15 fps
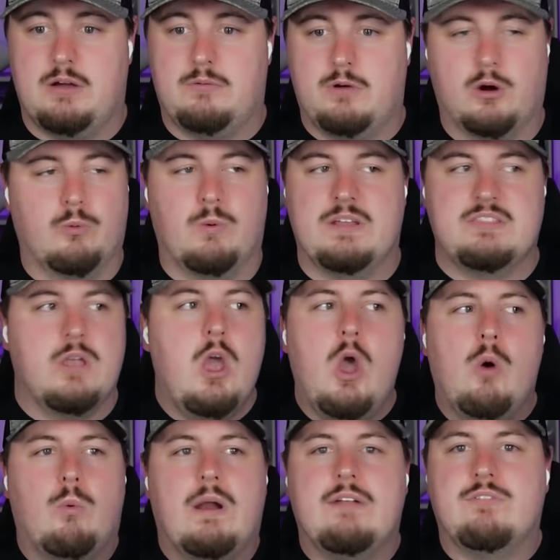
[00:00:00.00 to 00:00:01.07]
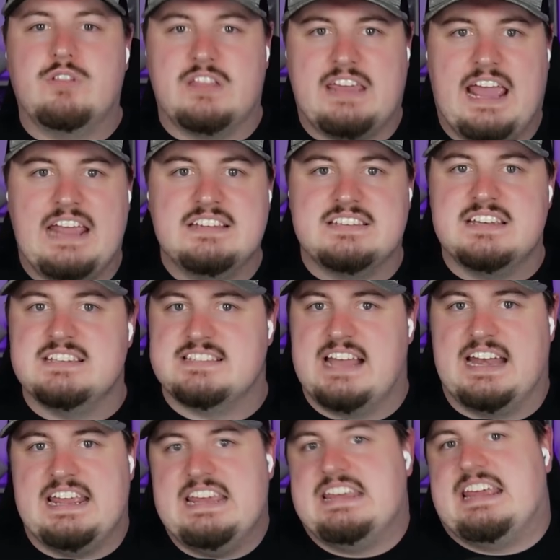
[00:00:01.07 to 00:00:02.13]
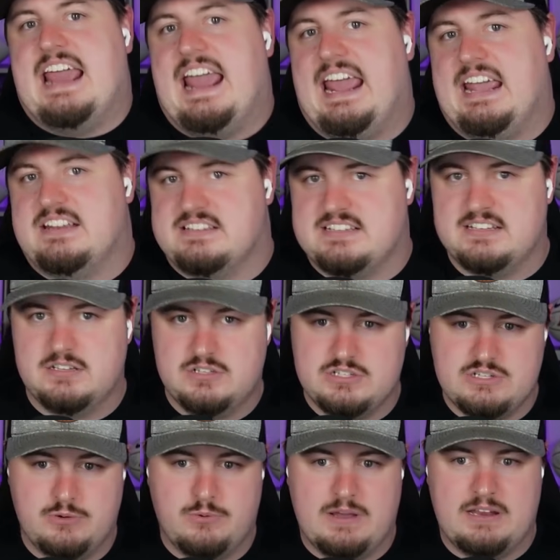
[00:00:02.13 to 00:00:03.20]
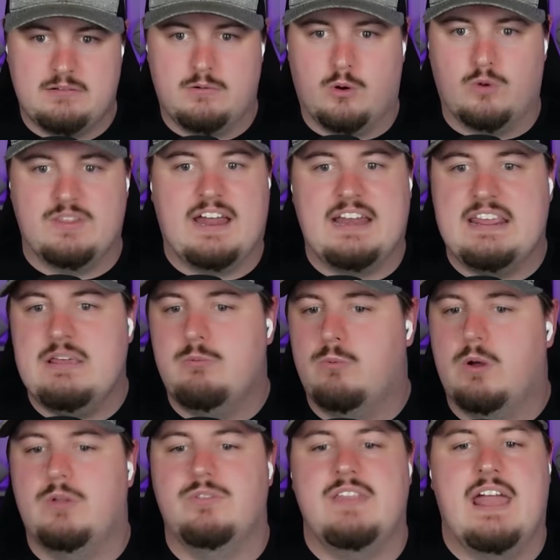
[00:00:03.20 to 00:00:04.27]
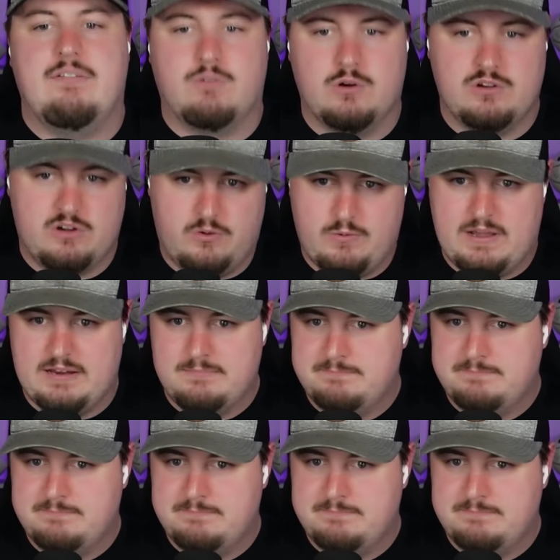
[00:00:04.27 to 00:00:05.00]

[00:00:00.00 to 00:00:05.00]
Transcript: or whatever the case is that he can't do it or that he will never do it.